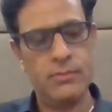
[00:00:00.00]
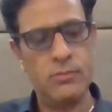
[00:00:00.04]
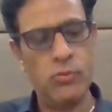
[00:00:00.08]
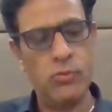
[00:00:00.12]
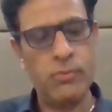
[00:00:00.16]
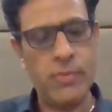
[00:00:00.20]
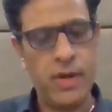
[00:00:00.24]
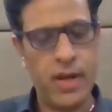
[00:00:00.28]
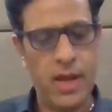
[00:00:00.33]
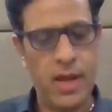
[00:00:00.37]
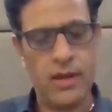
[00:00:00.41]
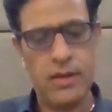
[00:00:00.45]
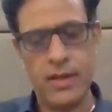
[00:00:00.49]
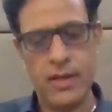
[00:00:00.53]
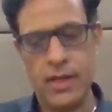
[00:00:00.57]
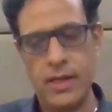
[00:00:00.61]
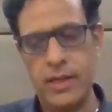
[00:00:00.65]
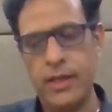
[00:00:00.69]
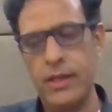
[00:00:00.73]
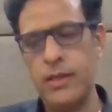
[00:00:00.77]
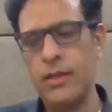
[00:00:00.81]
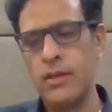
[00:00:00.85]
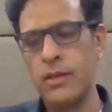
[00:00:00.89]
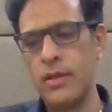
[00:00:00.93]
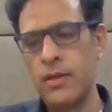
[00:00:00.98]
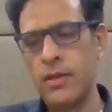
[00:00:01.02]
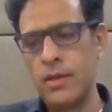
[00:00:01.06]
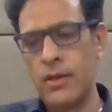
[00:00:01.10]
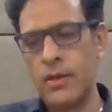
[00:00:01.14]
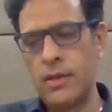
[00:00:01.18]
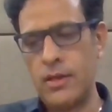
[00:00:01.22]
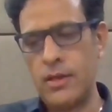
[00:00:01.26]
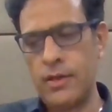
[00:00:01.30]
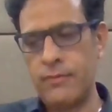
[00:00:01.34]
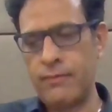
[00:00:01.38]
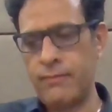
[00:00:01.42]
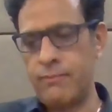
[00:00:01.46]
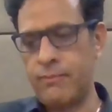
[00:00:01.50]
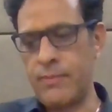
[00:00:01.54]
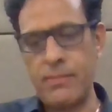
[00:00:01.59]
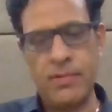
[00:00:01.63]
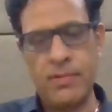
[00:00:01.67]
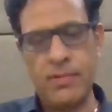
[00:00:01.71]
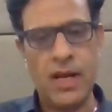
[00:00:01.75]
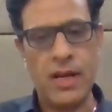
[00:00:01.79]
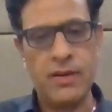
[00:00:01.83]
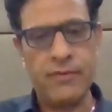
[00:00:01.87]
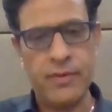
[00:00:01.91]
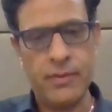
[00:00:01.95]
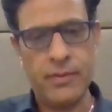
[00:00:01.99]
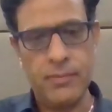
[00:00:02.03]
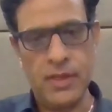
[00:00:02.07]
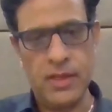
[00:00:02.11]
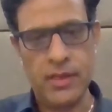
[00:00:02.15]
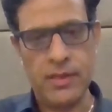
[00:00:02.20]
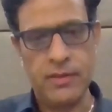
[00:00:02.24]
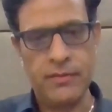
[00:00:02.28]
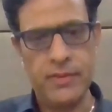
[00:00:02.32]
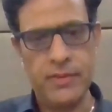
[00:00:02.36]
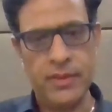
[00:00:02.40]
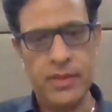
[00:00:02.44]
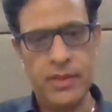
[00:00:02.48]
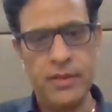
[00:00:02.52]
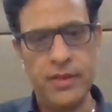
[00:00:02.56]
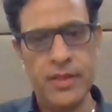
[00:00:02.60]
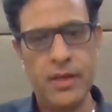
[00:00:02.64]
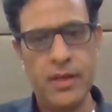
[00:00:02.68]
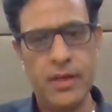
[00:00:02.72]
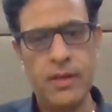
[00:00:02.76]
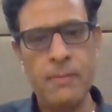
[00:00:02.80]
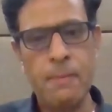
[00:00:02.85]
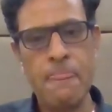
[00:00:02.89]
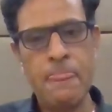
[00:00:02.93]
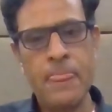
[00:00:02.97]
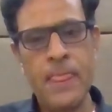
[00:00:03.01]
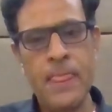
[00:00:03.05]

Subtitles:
Mumbai and Delhi, if people are familiar with India.